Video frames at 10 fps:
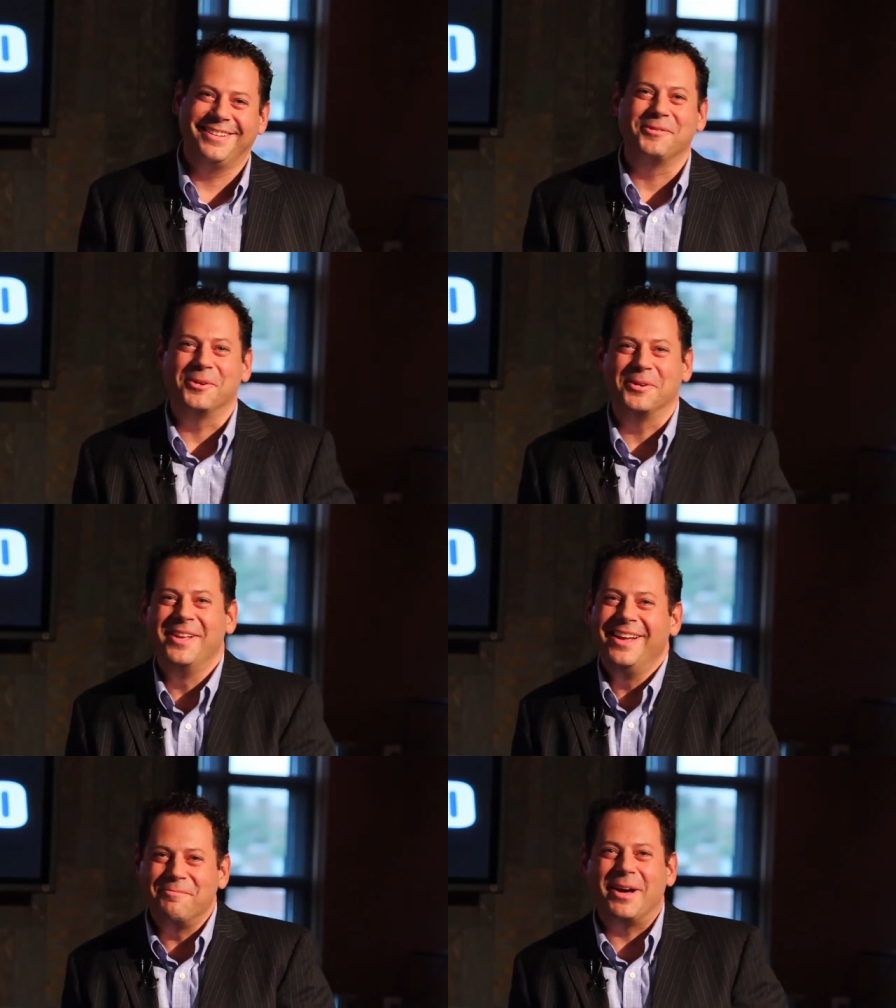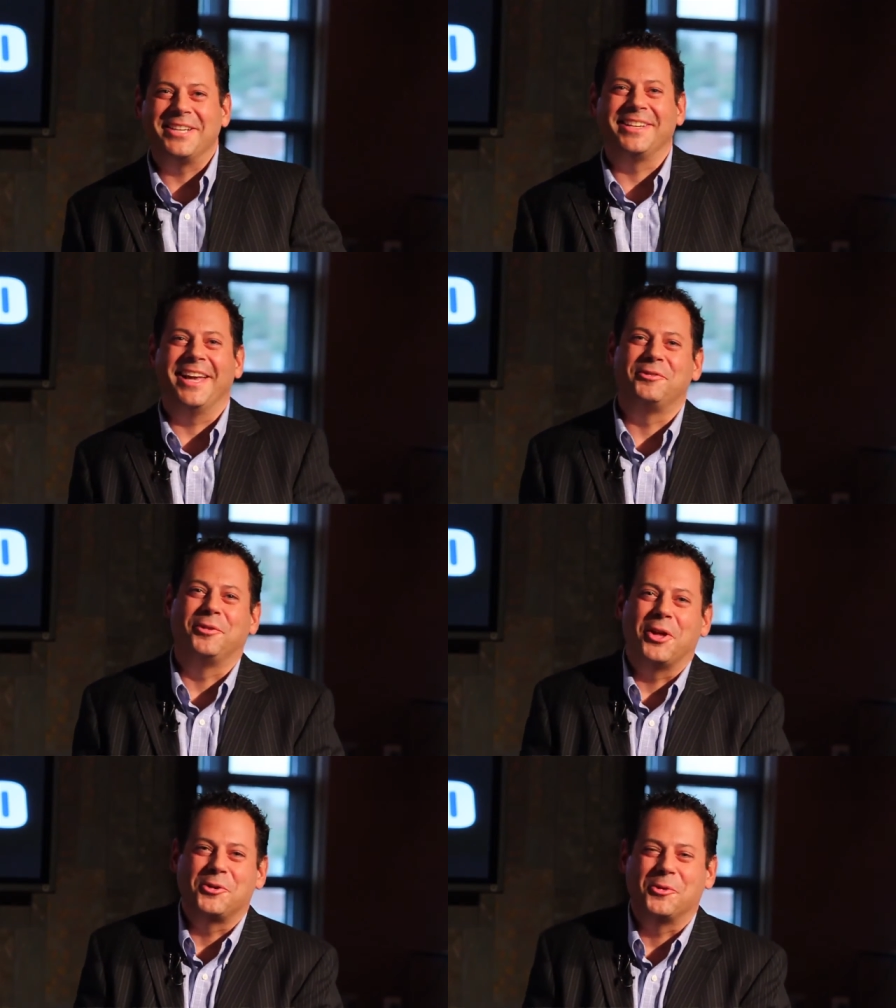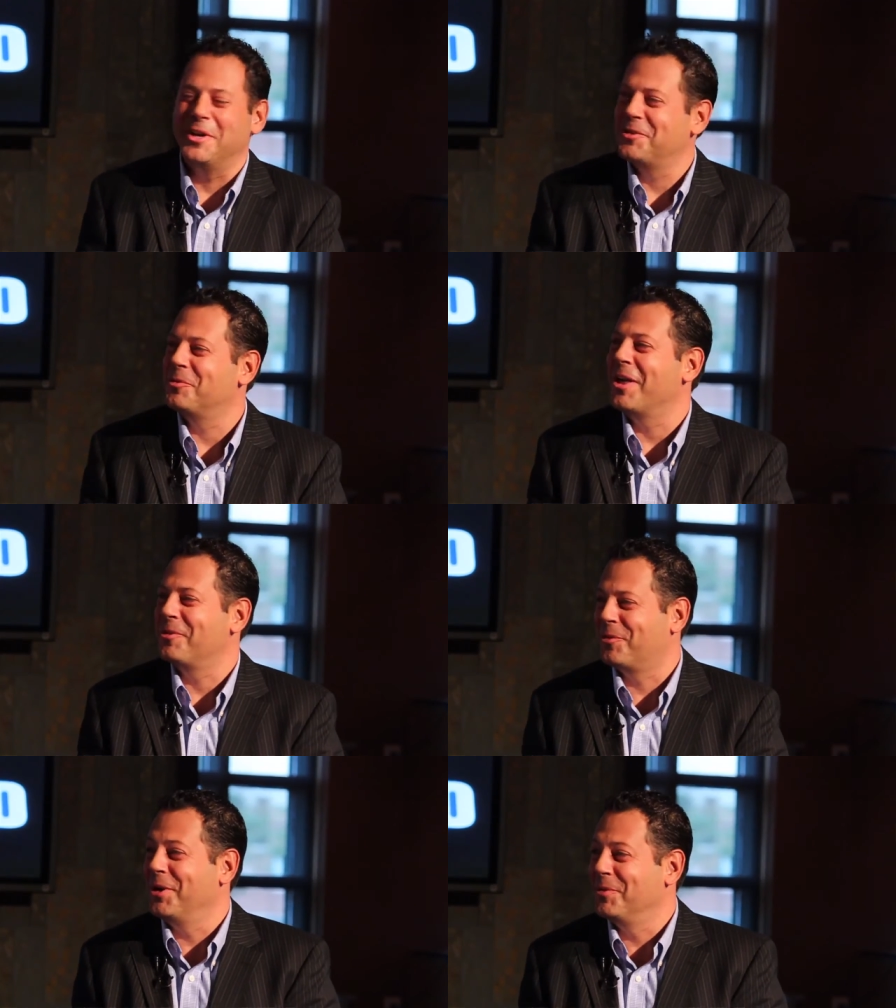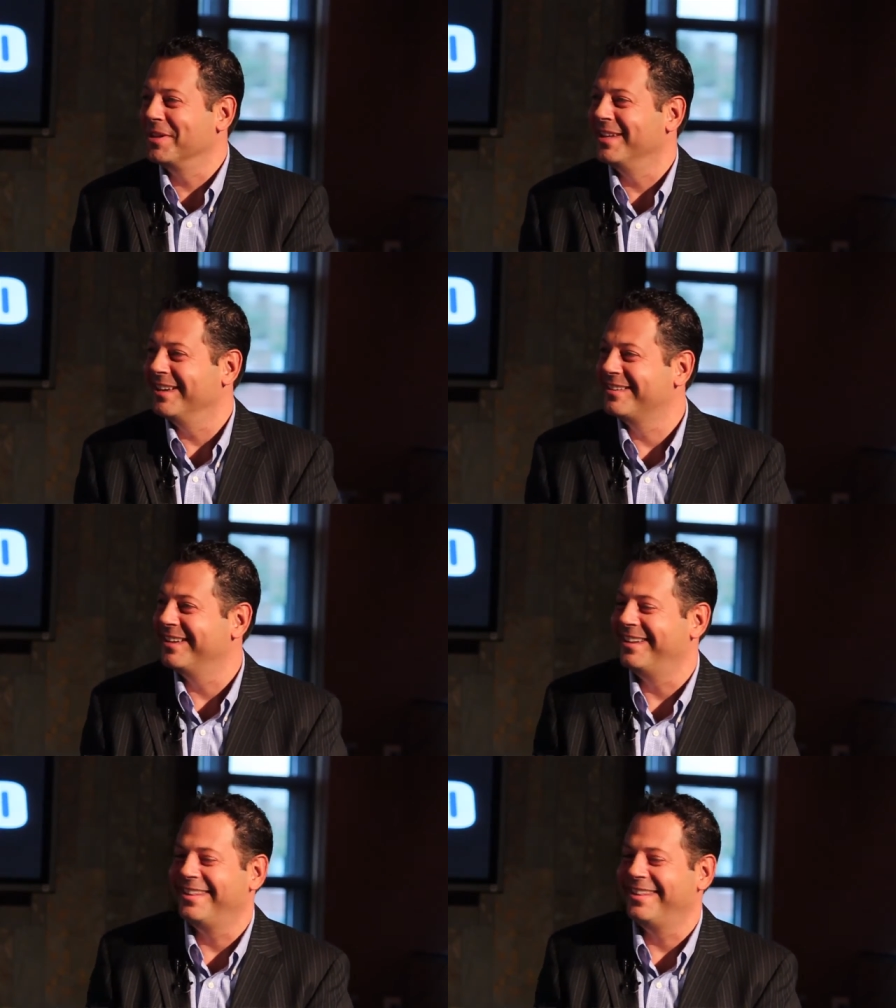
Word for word: well, my size fluctuates rather frequently, I'll tell